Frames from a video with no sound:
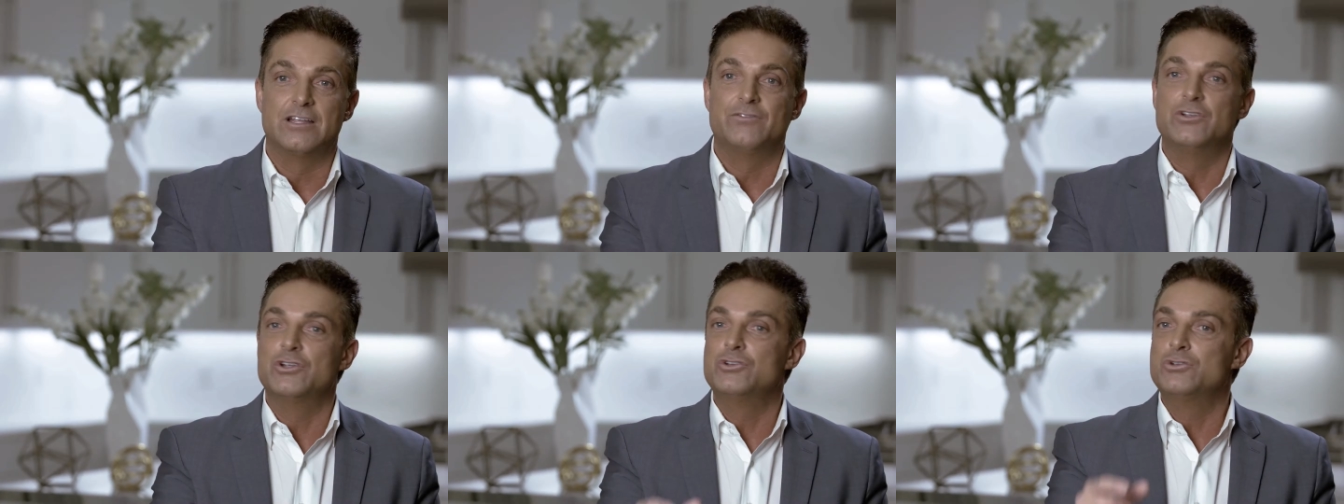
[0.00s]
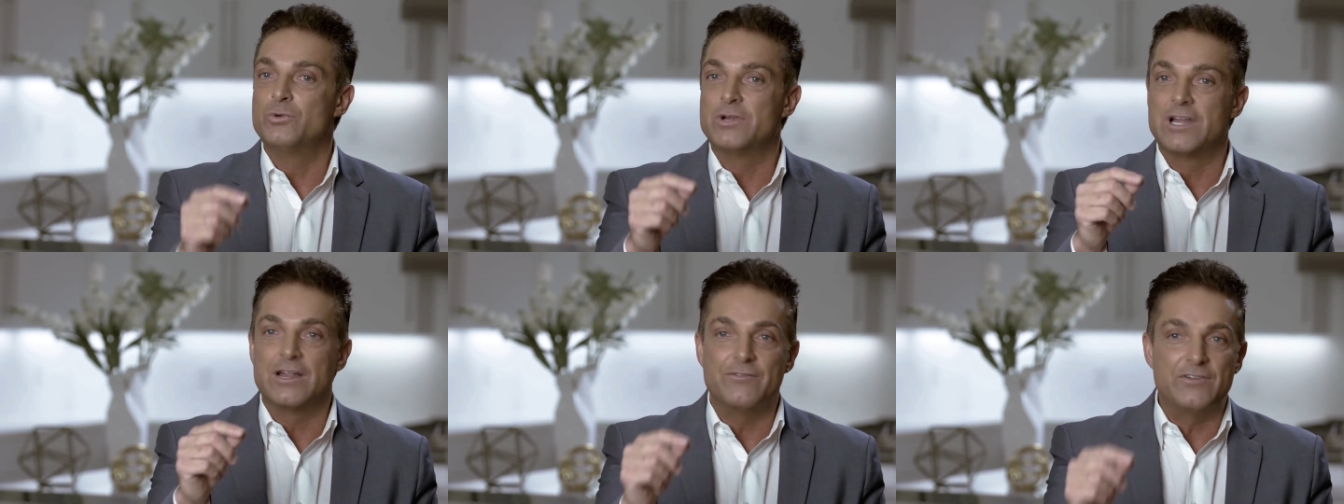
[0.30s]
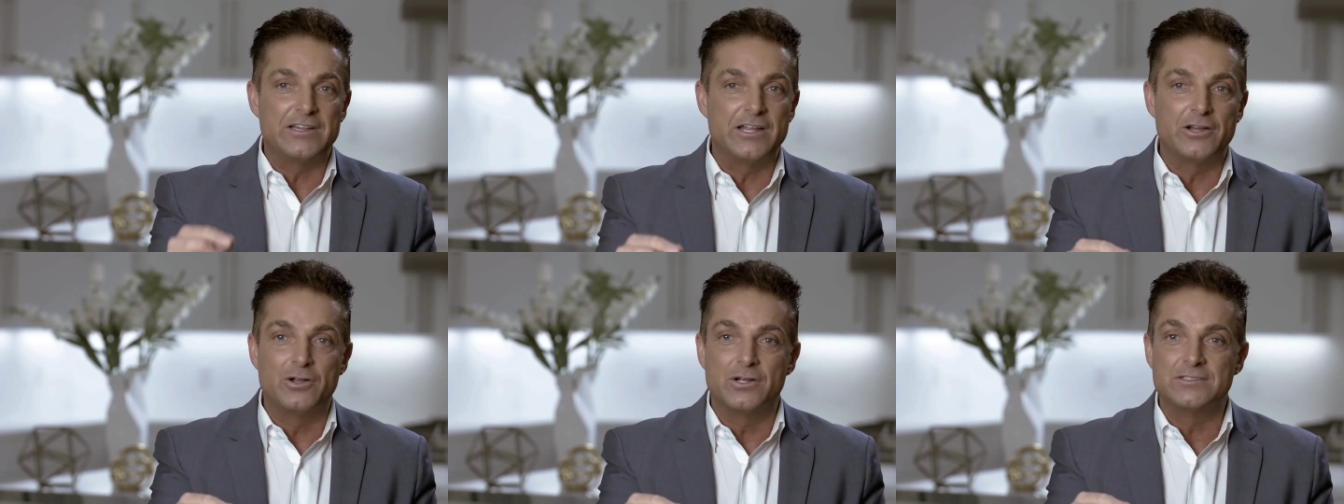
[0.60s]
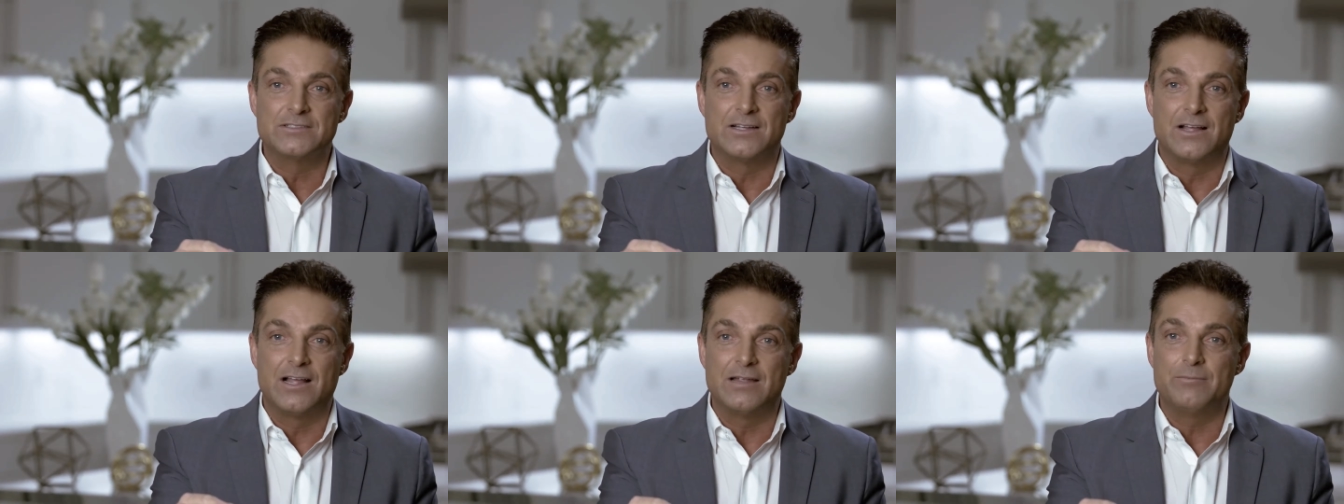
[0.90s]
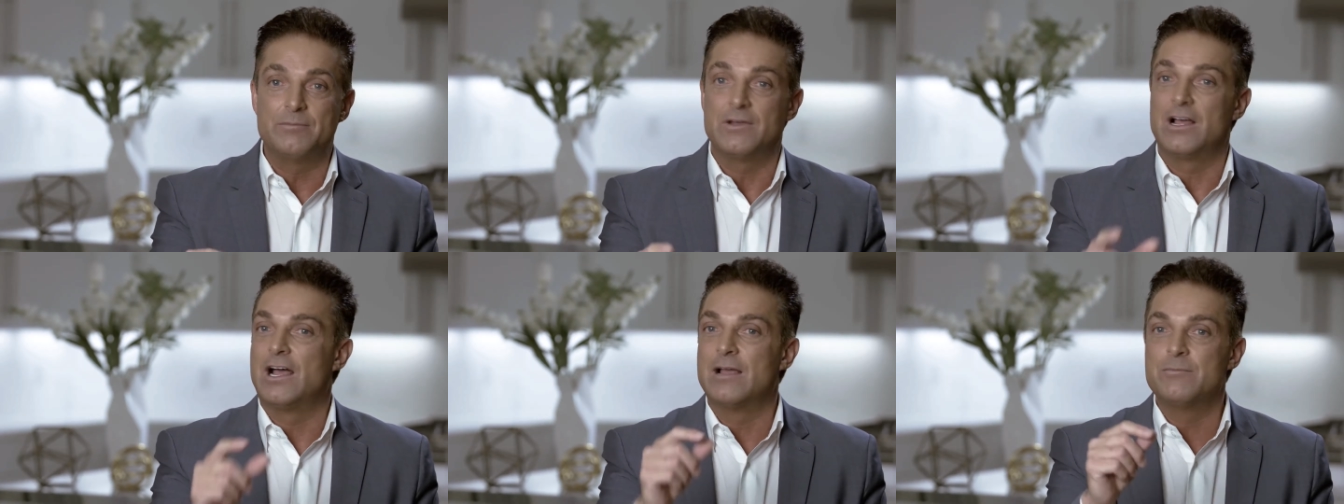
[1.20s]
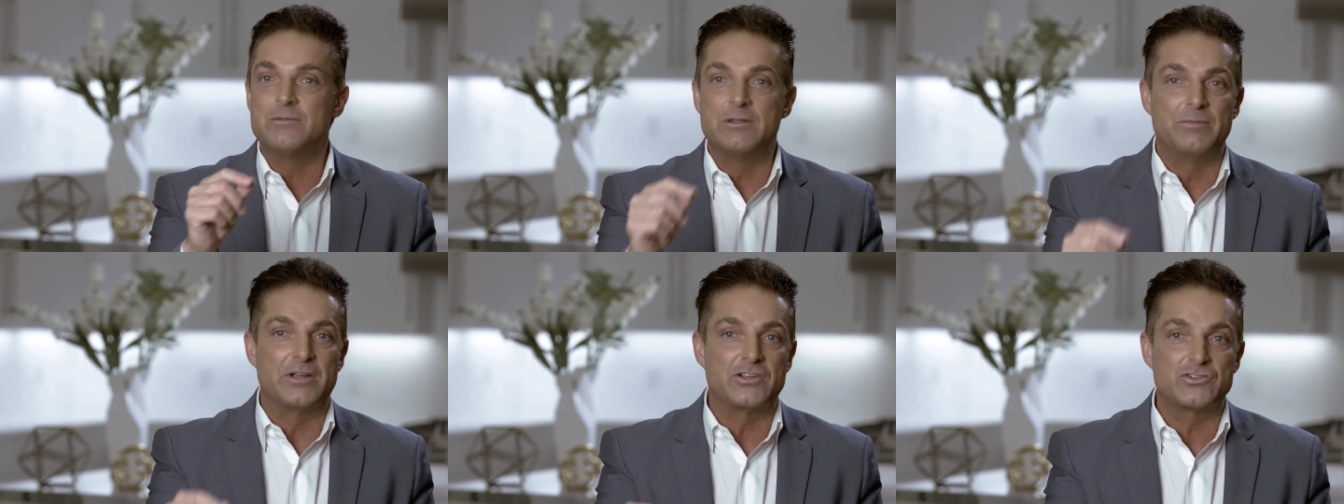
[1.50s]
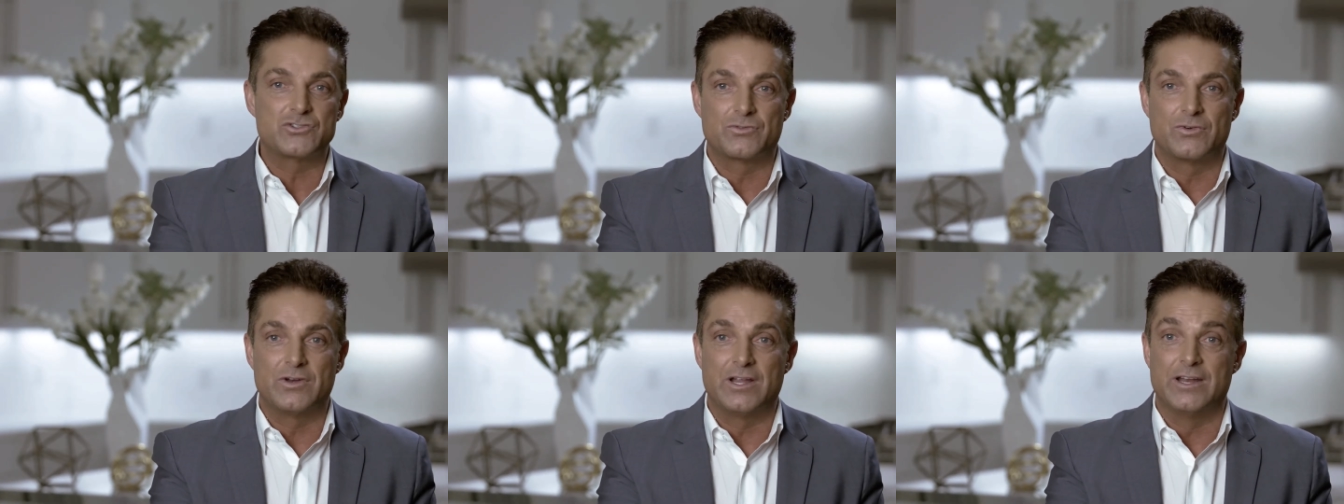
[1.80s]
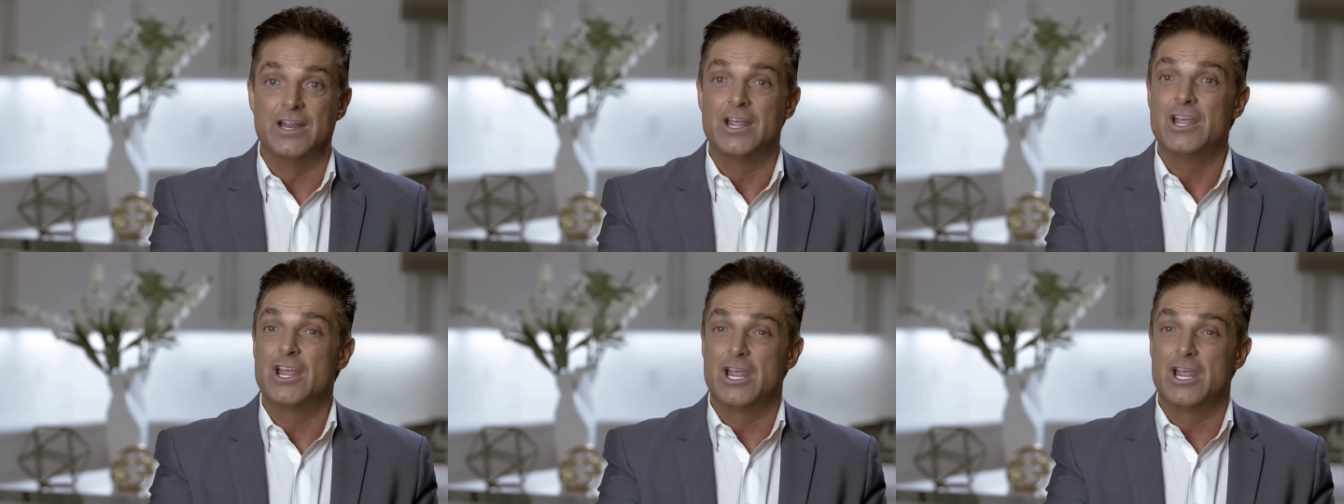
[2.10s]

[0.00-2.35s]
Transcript: If you're doing everything on time, I'm your best friend.